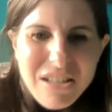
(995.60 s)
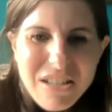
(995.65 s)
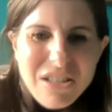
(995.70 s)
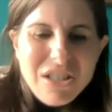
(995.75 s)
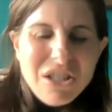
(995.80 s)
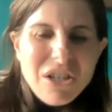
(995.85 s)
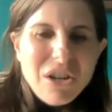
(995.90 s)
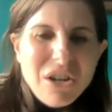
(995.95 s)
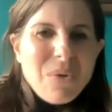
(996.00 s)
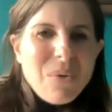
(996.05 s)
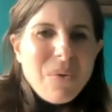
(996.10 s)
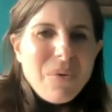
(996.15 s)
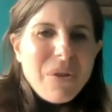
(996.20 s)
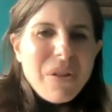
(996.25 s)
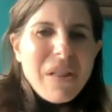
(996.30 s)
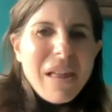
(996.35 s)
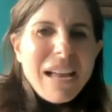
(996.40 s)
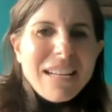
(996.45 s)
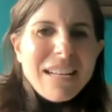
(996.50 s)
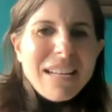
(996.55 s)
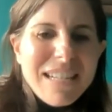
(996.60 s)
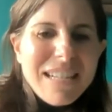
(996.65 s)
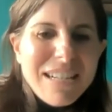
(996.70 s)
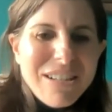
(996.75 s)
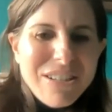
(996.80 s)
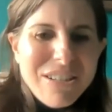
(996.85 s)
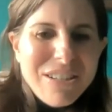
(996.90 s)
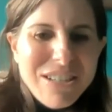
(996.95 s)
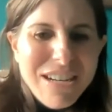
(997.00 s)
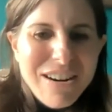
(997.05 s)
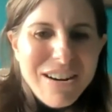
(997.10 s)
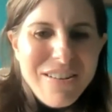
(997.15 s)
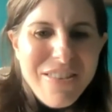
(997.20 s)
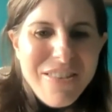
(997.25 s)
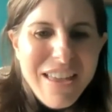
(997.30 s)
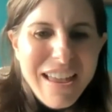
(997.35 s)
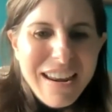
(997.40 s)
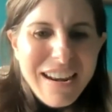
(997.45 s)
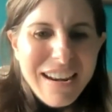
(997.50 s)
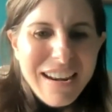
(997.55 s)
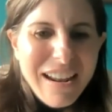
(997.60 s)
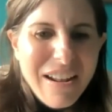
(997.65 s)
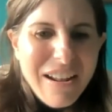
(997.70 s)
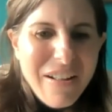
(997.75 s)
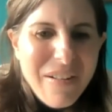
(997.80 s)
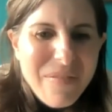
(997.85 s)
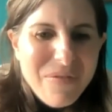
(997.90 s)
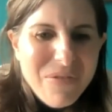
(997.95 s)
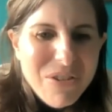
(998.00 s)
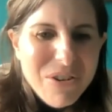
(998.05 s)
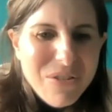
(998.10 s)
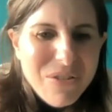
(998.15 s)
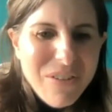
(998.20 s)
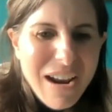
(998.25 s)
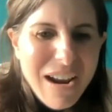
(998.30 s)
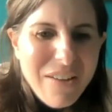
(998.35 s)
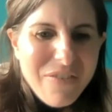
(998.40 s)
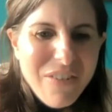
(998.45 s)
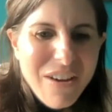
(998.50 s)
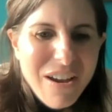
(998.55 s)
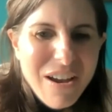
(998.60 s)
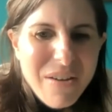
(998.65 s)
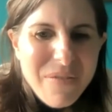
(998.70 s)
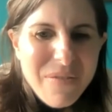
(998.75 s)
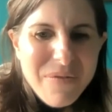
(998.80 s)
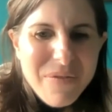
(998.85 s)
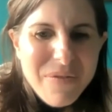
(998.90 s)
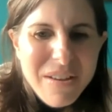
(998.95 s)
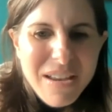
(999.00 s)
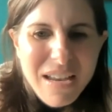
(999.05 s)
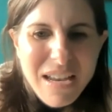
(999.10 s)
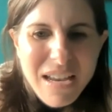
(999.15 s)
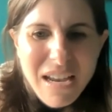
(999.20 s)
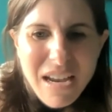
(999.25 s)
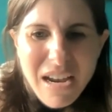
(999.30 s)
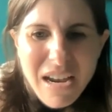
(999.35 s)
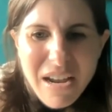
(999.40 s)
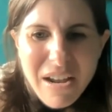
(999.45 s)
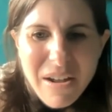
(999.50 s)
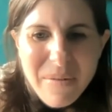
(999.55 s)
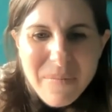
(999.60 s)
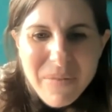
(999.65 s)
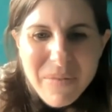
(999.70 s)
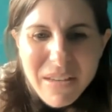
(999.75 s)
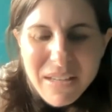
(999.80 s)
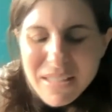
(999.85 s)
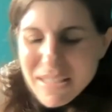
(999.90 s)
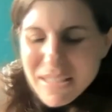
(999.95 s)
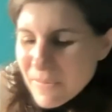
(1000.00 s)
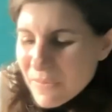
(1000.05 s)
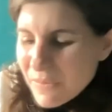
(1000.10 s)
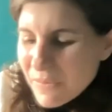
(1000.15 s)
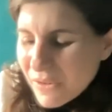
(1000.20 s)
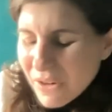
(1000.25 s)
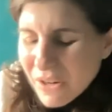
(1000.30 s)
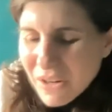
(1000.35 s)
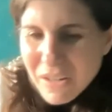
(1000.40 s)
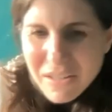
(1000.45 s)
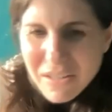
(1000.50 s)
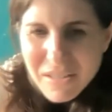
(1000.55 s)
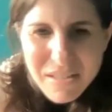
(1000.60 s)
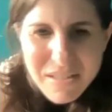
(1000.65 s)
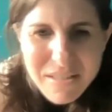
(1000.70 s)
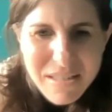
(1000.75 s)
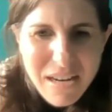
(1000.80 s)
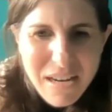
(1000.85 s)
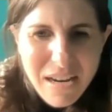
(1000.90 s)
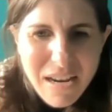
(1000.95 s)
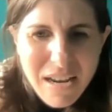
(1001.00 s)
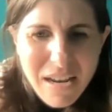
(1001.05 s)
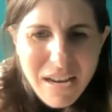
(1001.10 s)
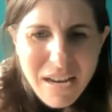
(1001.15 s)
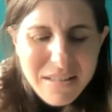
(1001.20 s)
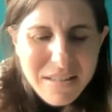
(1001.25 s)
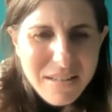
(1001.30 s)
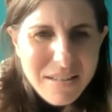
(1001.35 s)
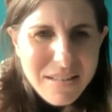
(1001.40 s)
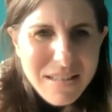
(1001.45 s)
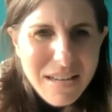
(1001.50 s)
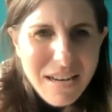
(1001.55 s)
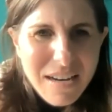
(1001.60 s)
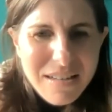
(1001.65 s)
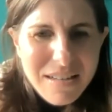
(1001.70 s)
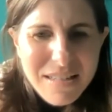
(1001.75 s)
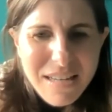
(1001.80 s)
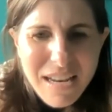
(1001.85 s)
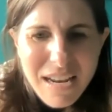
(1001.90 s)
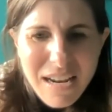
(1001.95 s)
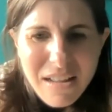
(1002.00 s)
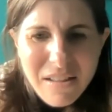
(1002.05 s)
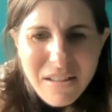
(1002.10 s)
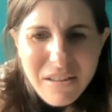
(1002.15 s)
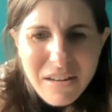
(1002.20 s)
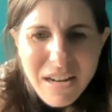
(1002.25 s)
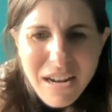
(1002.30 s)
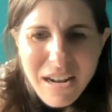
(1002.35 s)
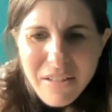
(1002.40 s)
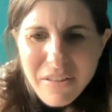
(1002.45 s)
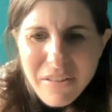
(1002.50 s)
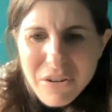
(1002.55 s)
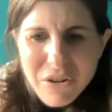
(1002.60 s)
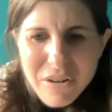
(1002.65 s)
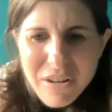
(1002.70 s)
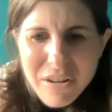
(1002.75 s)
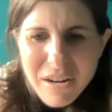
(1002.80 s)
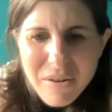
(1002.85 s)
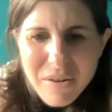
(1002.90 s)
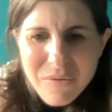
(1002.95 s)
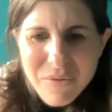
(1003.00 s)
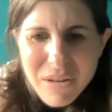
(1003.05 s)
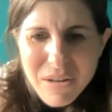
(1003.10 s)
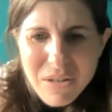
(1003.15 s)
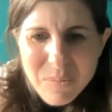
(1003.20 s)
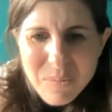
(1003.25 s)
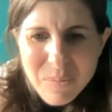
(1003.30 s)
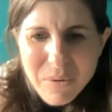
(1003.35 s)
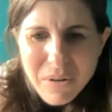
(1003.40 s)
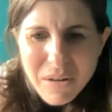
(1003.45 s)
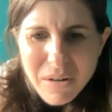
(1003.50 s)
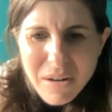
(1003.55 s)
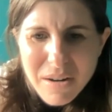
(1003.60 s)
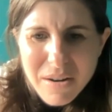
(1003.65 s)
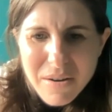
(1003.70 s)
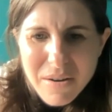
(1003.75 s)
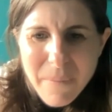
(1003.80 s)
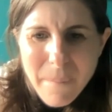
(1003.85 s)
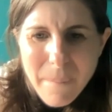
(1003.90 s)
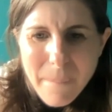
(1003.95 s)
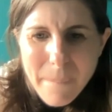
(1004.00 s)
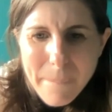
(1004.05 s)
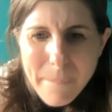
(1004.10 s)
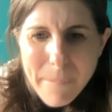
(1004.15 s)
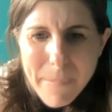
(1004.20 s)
So the last thing I'll share then to wrap up, except for to say as an aside to Alan, Alan, you're not on Facebook, are you?